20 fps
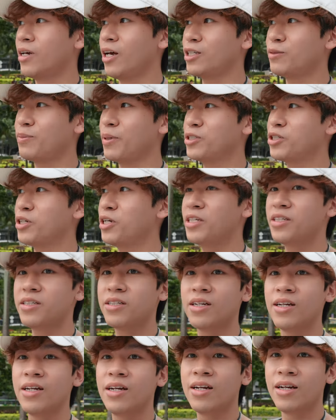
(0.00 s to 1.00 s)
especially
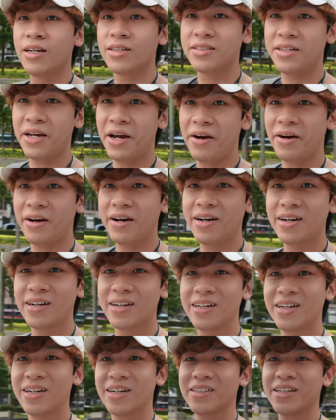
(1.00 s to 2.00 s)
there.
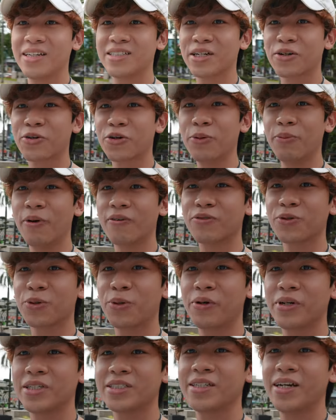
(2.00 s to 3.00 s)
There's a group of
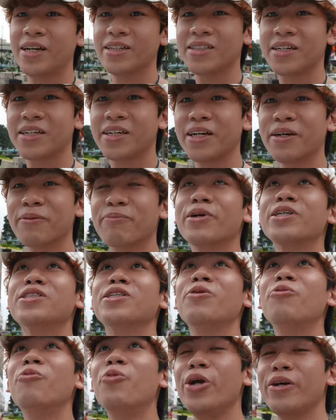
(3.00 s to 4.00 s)
tourists there taking a
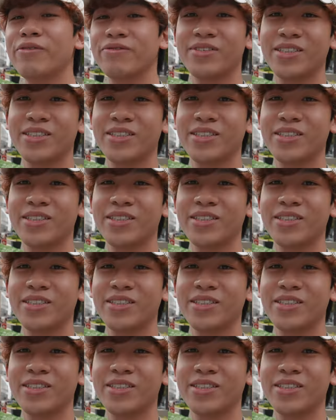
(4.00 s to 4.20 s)
picture with